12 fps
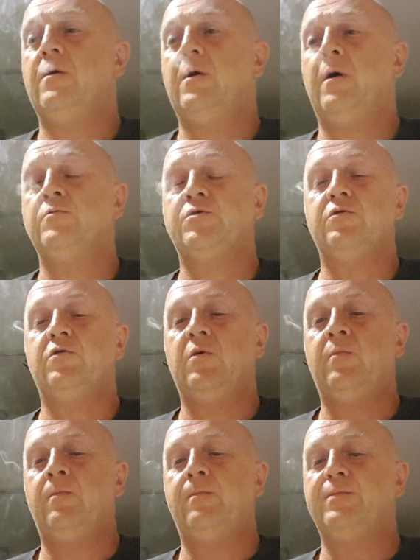I'm sure
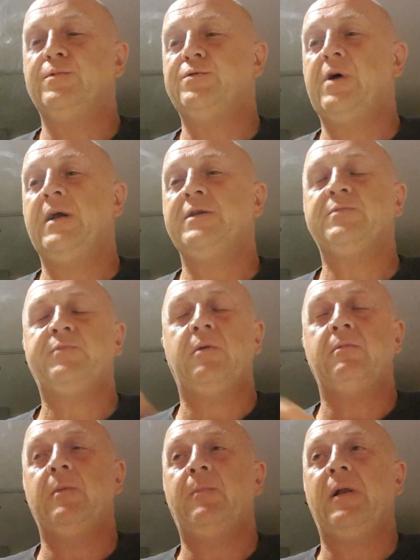the drains
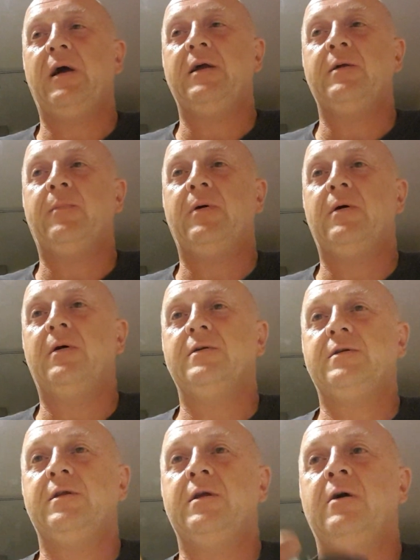probably played a
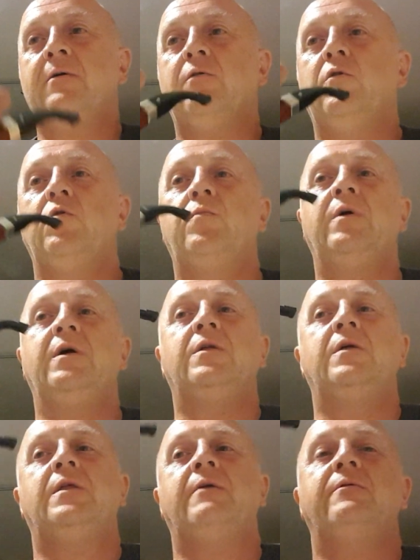part, you know. It could be
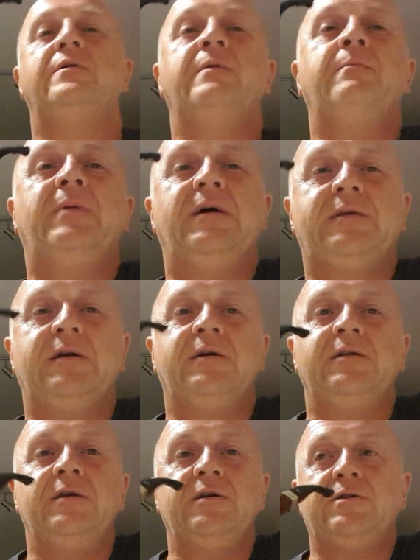that they were in better
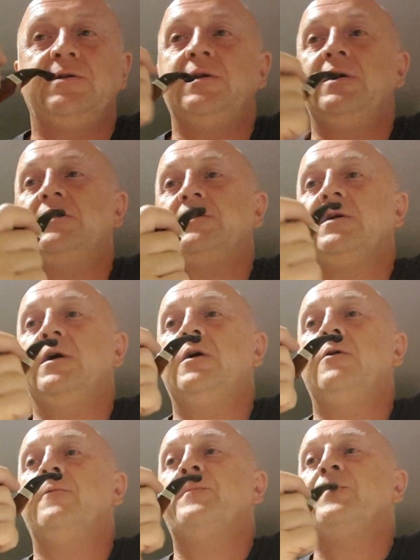condition years
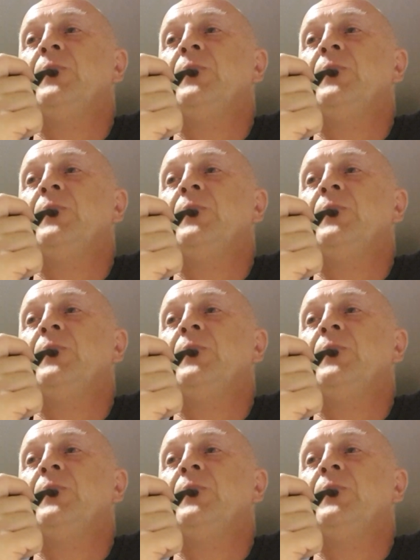ago